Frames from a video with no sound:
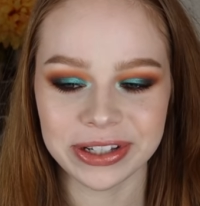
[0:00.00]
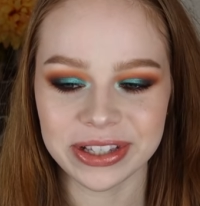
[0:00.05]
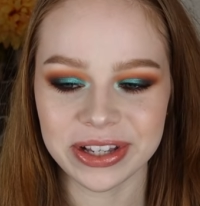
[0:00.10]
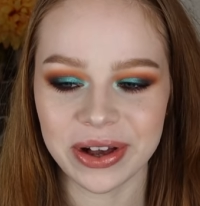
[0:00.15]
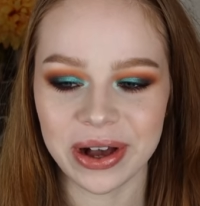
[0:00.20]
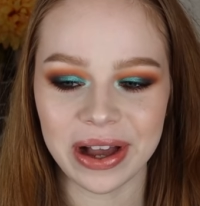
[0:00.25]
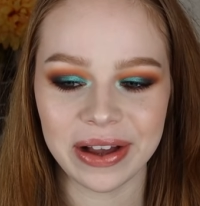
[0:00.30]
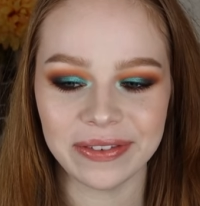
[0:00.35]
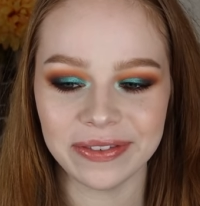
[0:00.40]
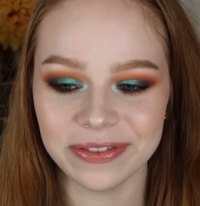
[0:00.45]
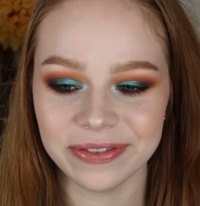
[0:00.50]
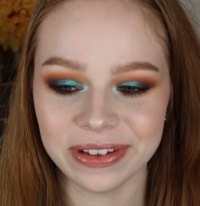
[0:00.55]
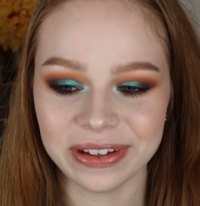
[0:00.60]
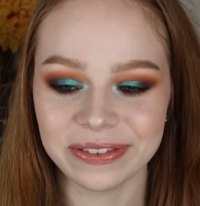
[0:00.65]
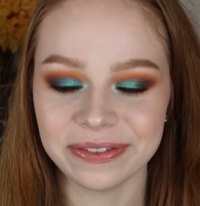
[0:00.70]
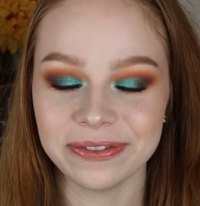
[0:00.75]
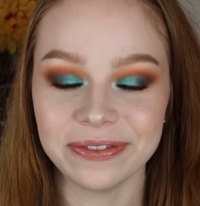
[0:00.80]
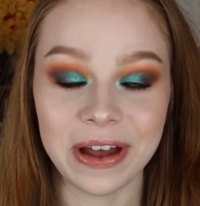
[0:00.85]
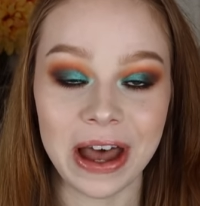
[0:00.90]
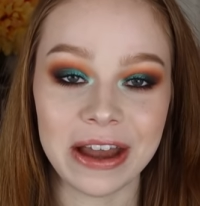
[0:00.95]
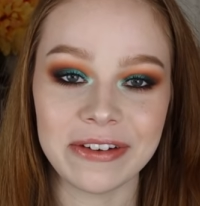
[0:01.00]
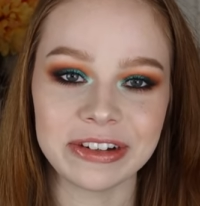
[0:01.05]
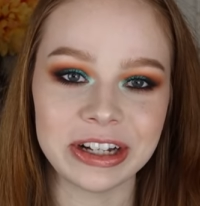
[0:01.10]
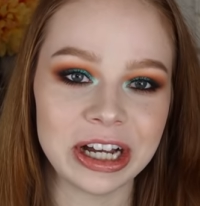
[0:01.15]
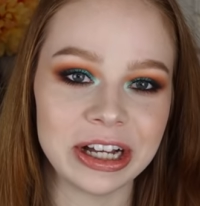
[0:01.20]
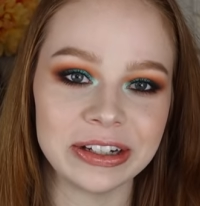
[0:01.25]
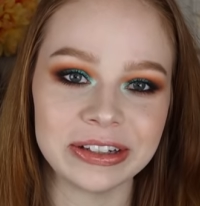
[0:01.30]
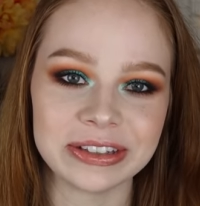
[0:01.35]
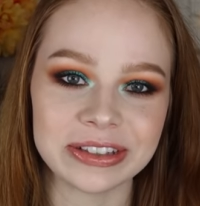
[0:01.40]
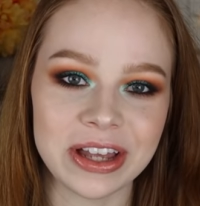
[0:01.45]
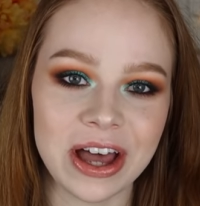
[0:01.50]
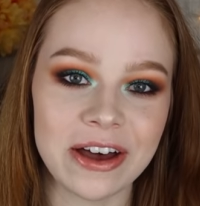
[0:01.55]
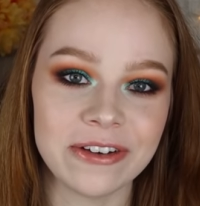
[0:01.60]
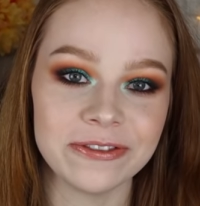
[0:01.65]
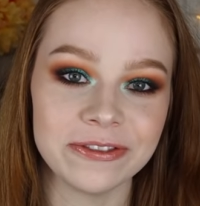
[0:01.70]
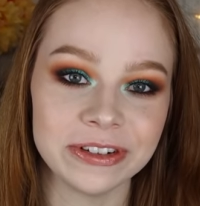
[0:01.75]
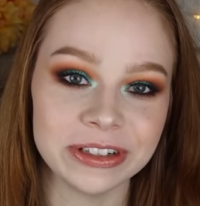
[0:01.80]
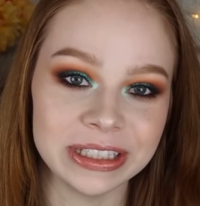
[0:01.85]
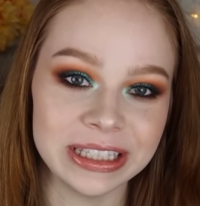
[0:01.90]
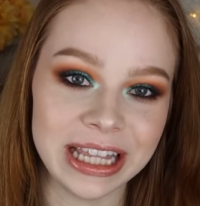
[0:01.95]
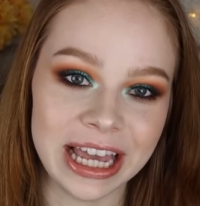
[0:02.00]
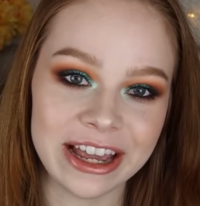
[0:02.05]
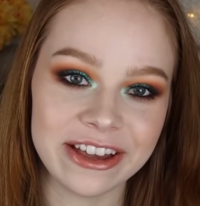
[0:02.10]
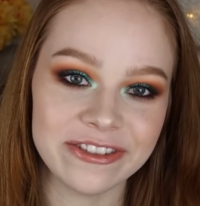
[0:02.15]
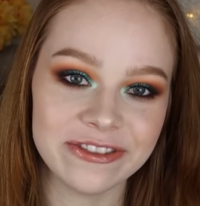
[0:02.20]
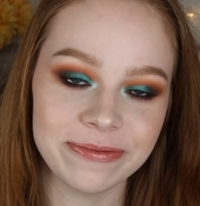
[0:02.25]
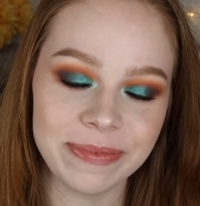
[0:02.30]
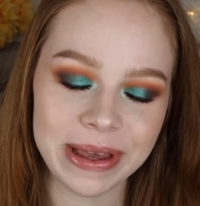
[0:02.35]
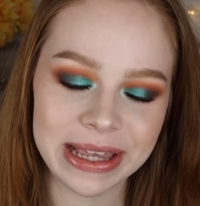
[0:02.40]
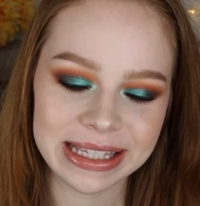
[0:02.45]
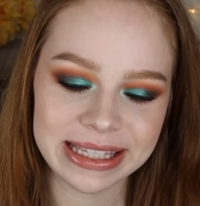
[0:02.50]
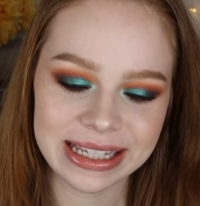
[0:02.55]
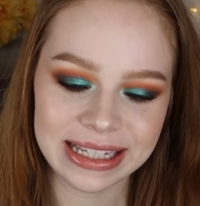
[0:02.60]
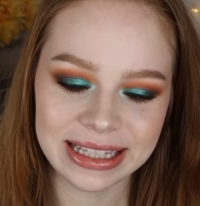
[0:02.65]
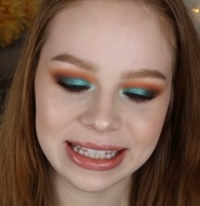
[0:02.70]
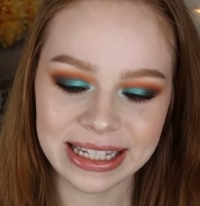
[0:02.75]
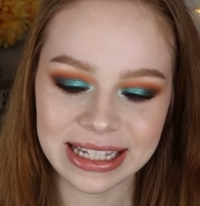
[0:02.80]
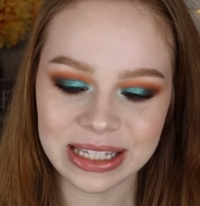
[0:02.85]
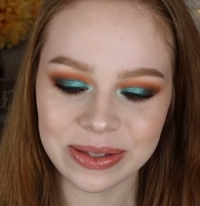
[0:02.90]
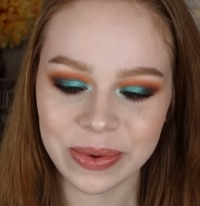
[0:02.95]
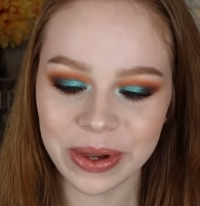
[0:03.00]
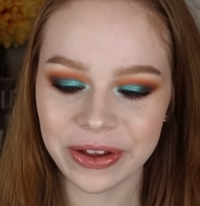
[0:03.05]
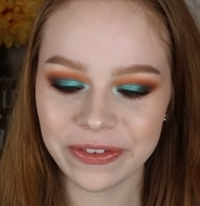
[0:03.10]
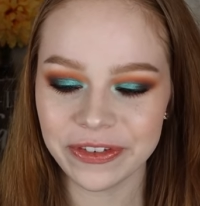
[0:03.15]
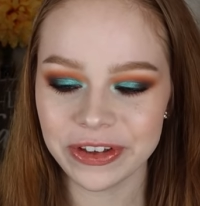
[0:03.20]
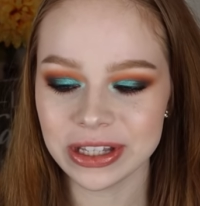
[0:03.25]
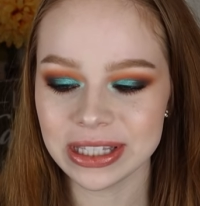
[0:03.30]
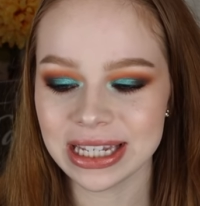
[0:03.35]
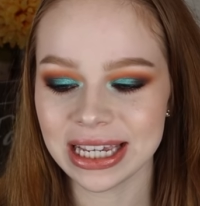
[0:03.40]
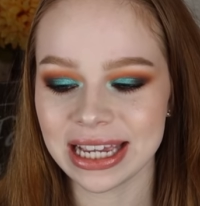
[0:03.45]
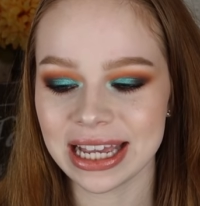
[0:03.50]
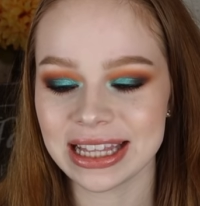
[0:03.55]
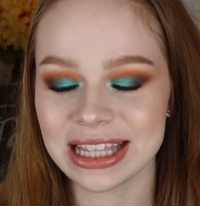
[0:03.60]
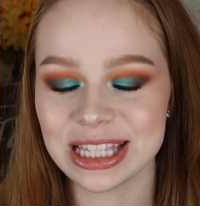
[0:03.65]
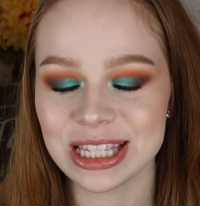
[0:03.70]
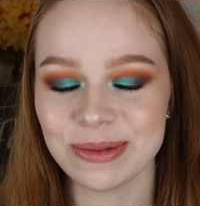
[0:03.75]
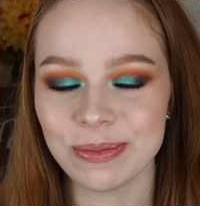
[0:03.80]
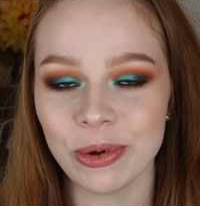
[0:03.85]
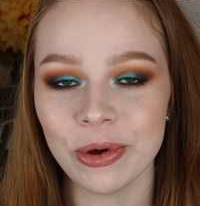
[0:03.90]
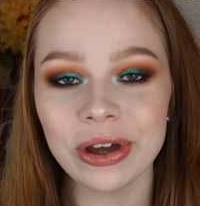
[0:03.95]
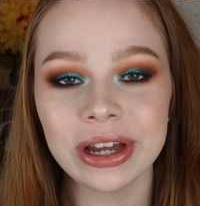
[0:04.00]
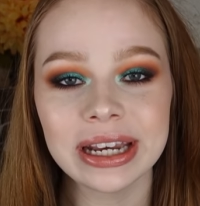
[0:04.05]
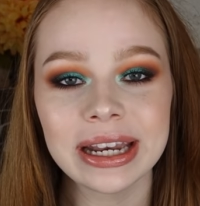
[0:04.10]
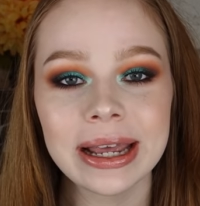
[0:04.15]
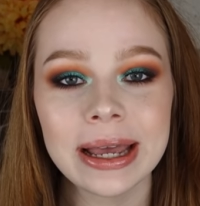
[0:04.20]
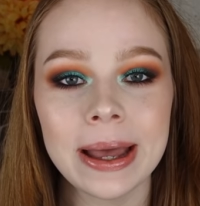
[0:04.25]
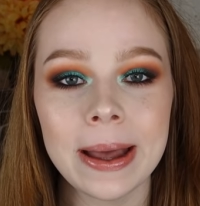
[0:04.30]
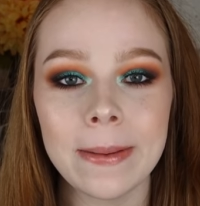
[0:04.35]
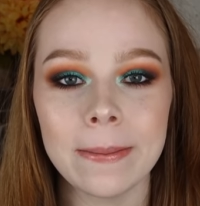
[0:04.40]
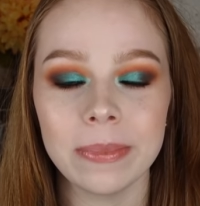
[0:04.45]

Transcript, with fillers: So I have like $5 off for life, basically, is what it feels like at this point.